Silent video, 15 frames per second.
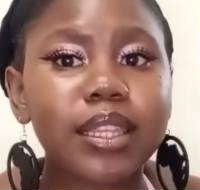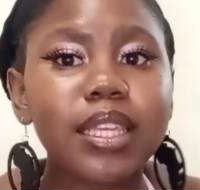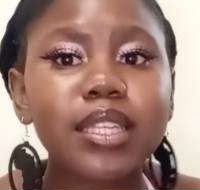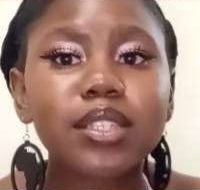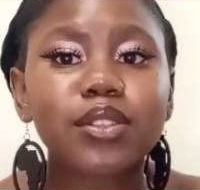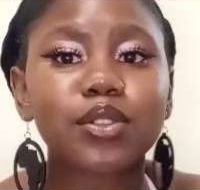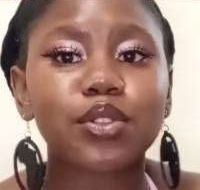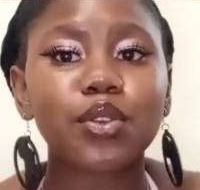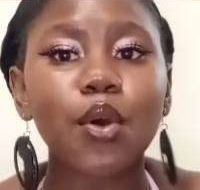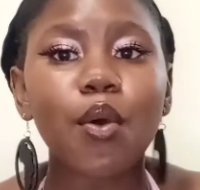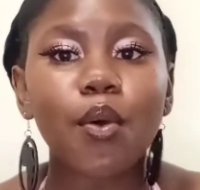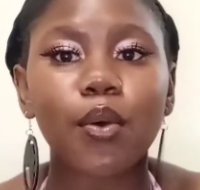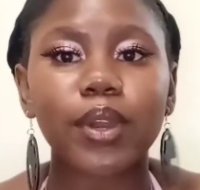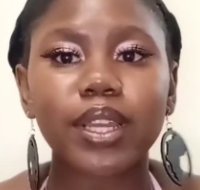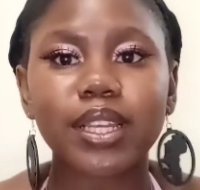This
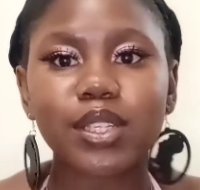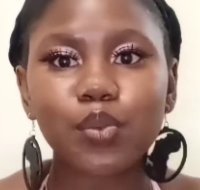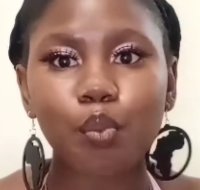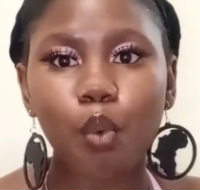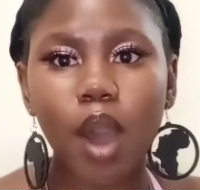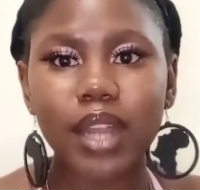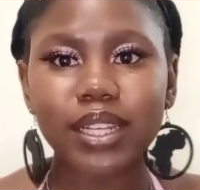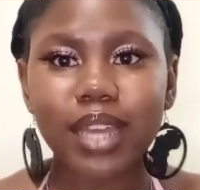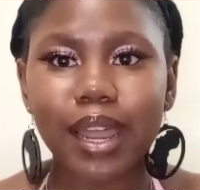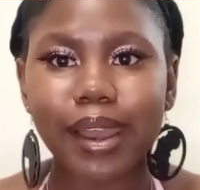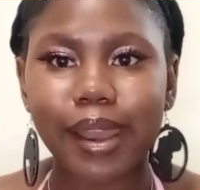door is what